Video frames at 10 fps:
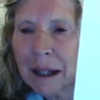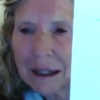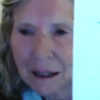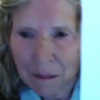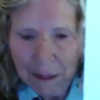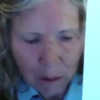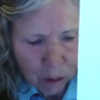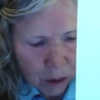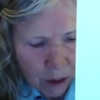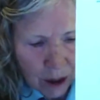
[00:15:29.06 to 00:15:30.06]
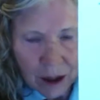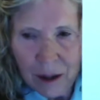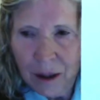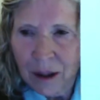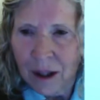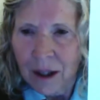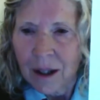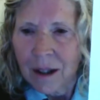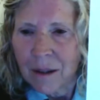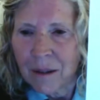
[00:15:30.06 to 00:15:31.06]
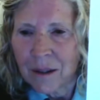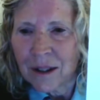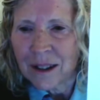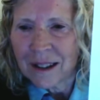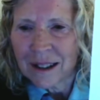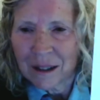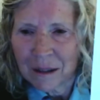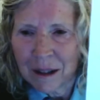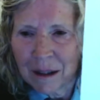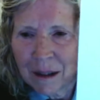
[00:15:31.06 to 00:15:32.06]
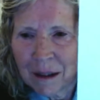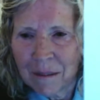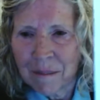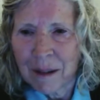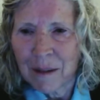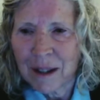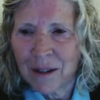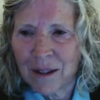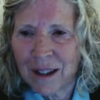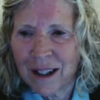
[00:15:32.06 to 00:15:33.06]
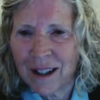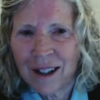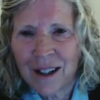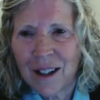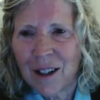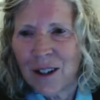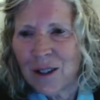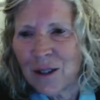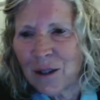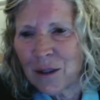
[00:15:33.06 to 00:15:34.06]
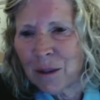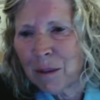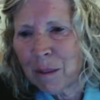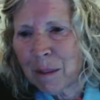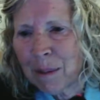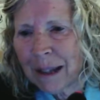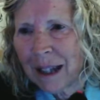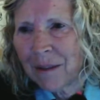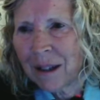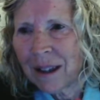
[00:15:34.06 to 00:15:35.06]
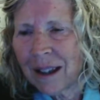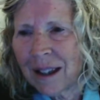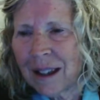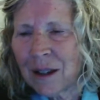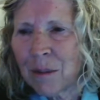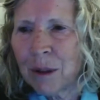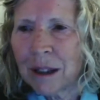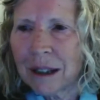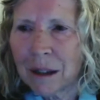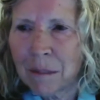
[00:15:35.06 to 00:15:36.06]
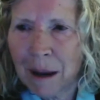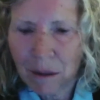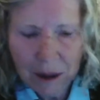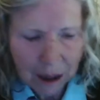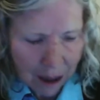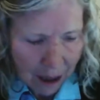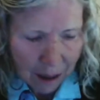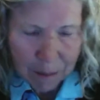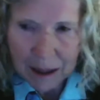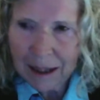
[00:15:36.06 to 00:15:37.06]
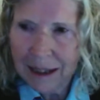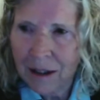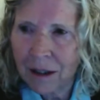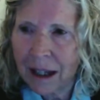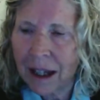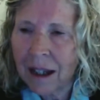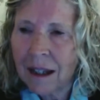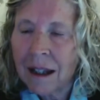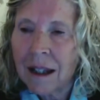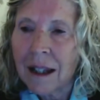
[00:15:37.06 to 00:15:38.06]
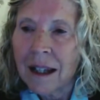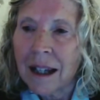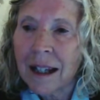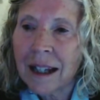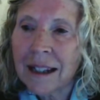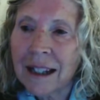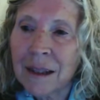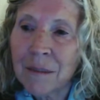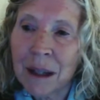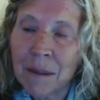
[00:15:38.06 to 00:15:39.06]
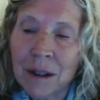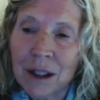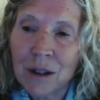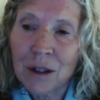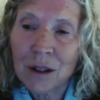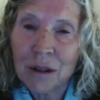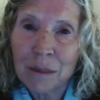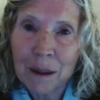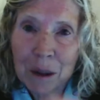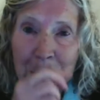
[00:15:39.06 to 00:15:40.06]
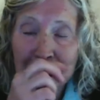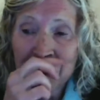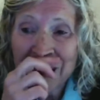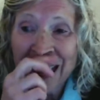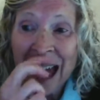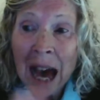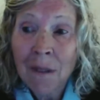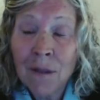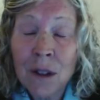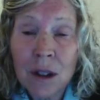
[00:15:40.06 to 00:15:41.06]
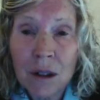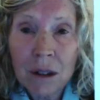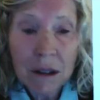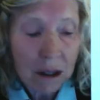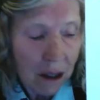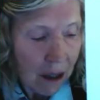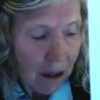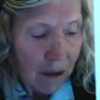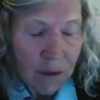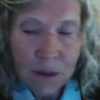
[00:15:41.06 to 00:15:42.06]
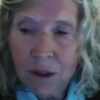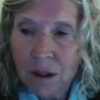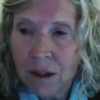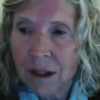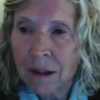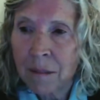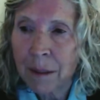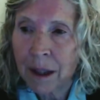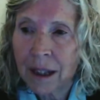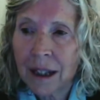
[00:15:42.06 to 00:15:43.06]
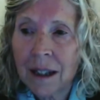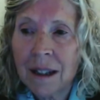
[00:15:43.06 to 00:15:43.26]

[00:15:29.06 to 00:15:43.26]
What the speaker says: little mouse, which is the little mouse here that I showed you we will be playing with. So put a little mouse by the letter A. And I take some time to teach children about just use a half circle for the body